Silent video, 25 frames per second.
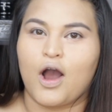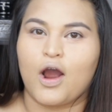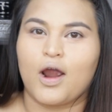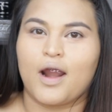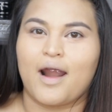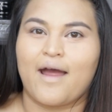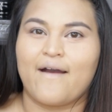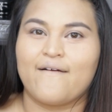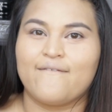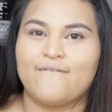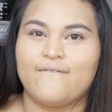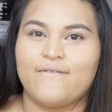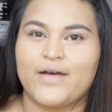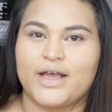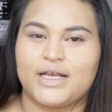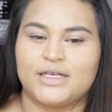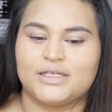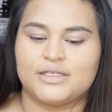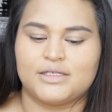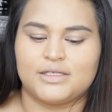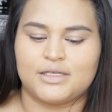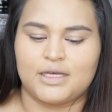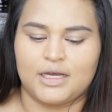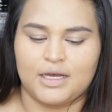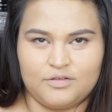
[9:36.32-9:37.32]
our
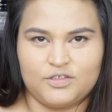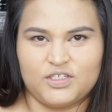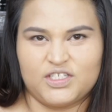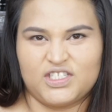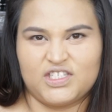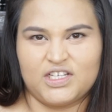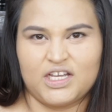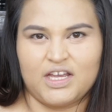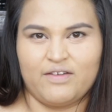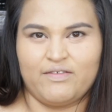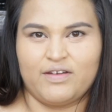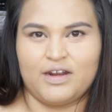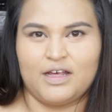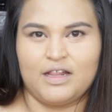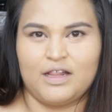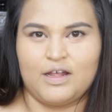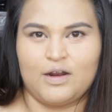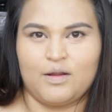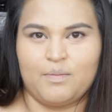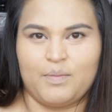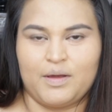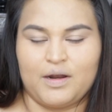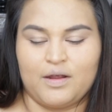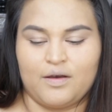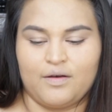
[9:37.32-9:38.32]
face, you know, just to give it a
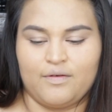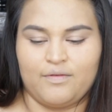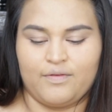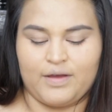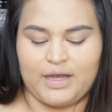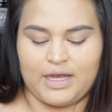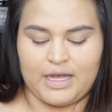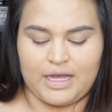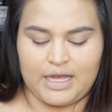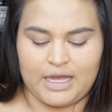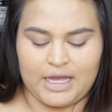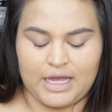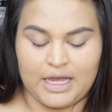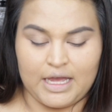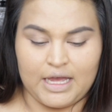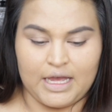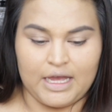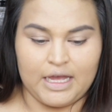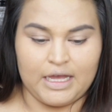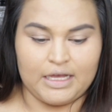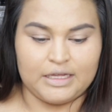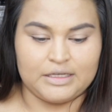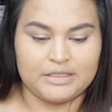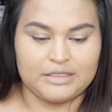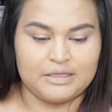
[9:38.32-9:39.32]
little bit of
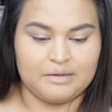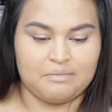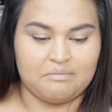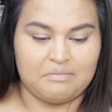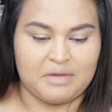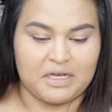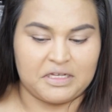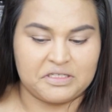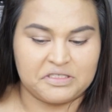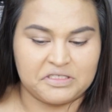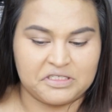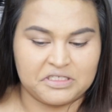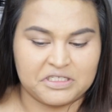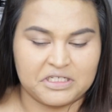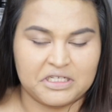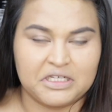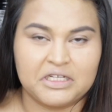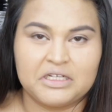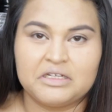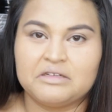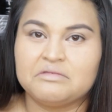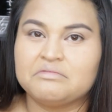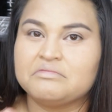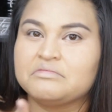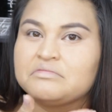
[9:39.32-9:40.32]

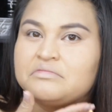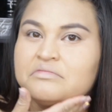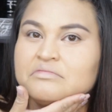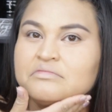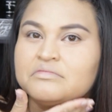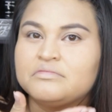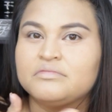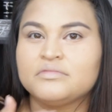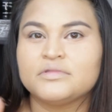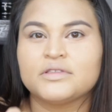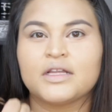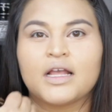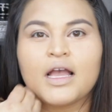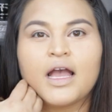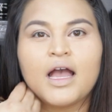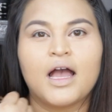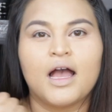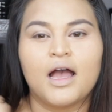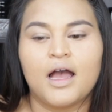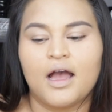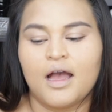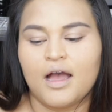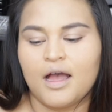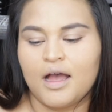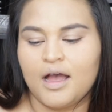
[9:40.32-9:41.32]
dimension,
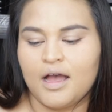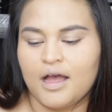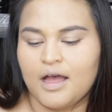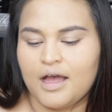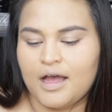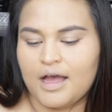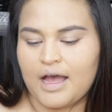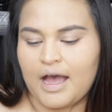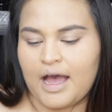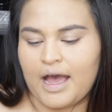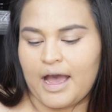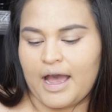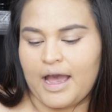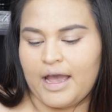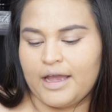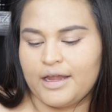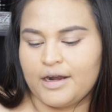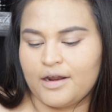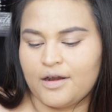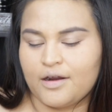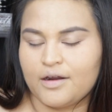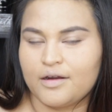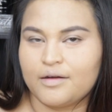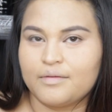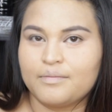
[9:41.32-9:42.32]

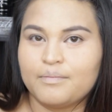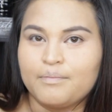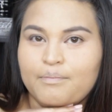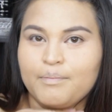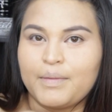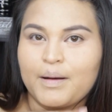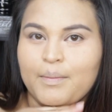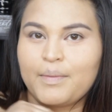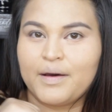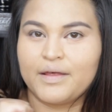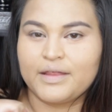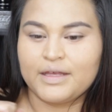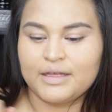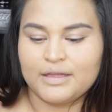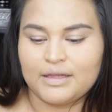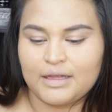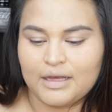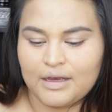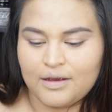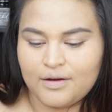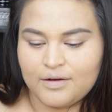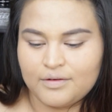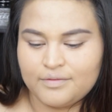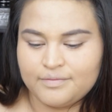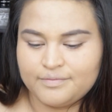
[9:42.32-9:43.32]
hide our
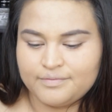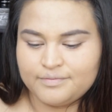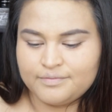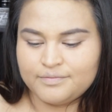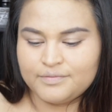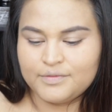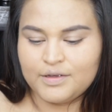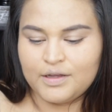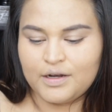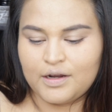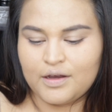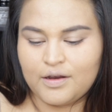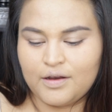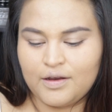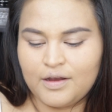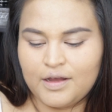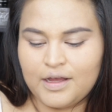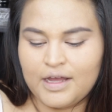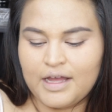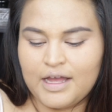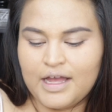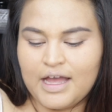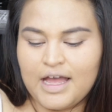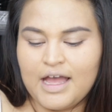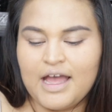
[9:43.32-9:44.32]
papadita, you know.
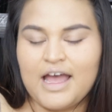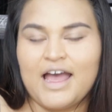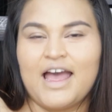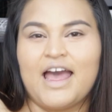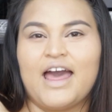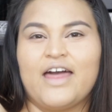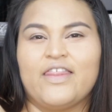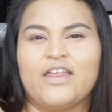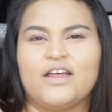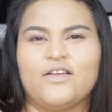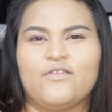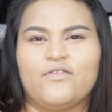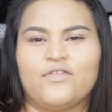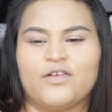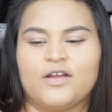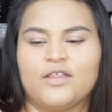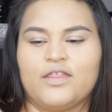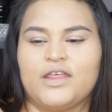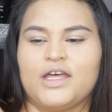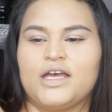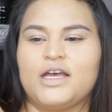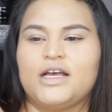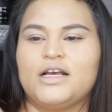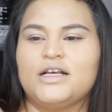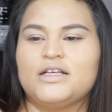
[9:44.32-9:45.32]
And then
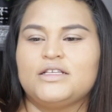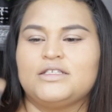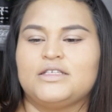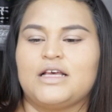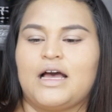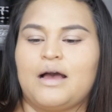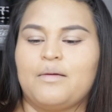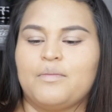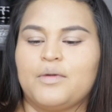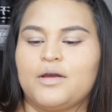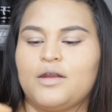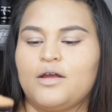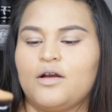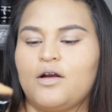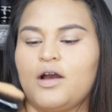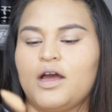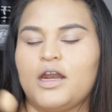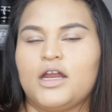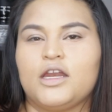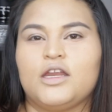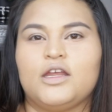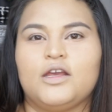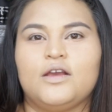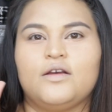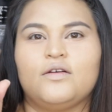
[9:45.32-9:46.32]
for this, I'm gonna go
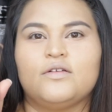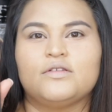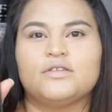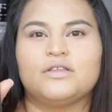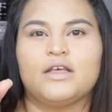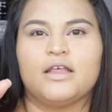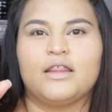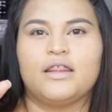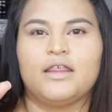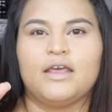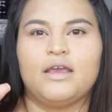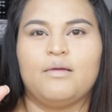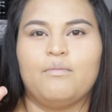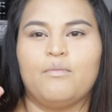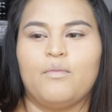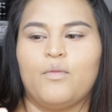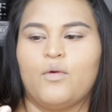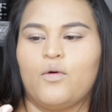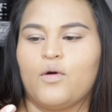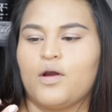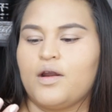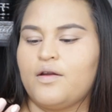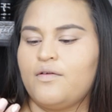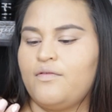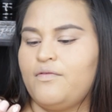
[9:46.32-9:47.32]
ahead and use the
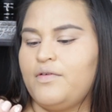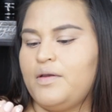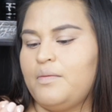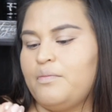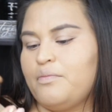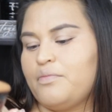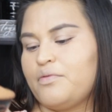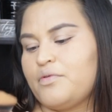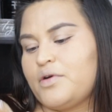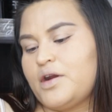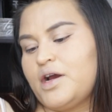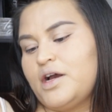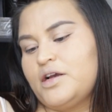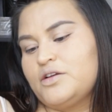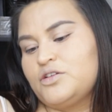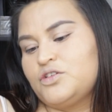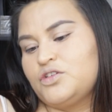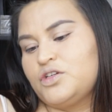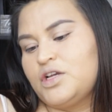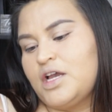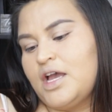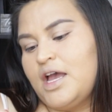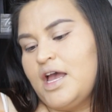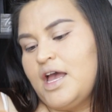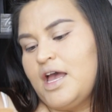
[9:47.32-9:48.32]
Morphe
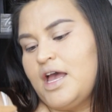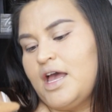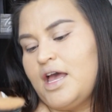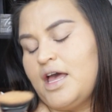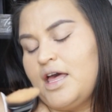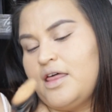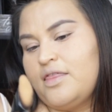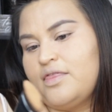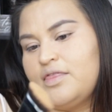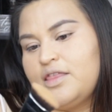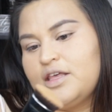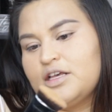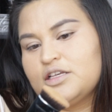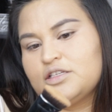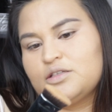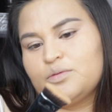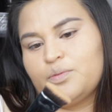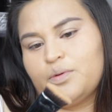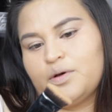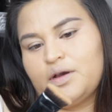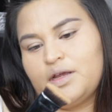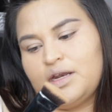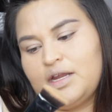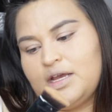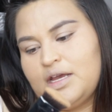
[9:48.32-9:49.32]
brush, and
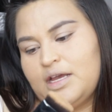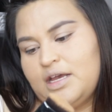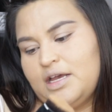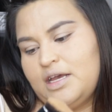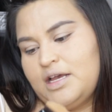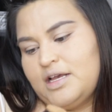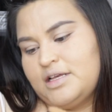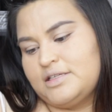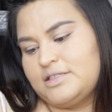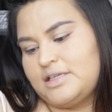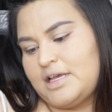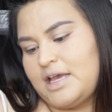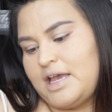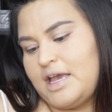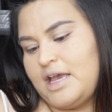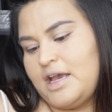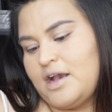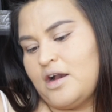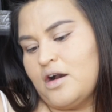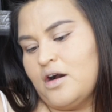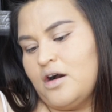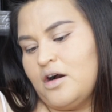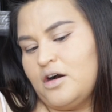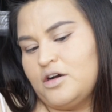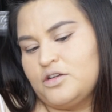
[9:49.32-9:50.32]
this one is
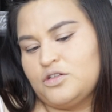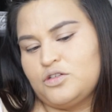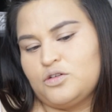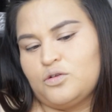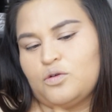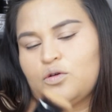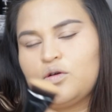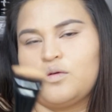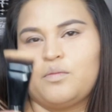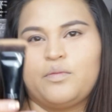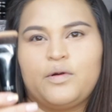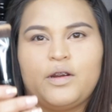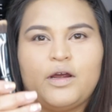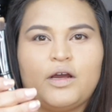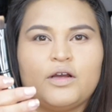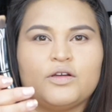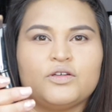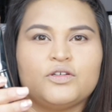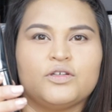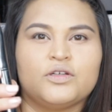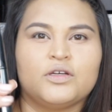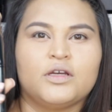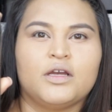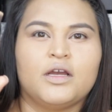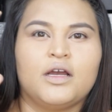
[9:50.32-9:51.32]
a contour
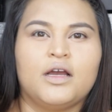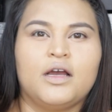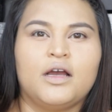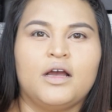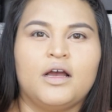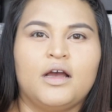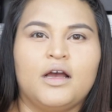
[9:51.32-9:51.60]
brush.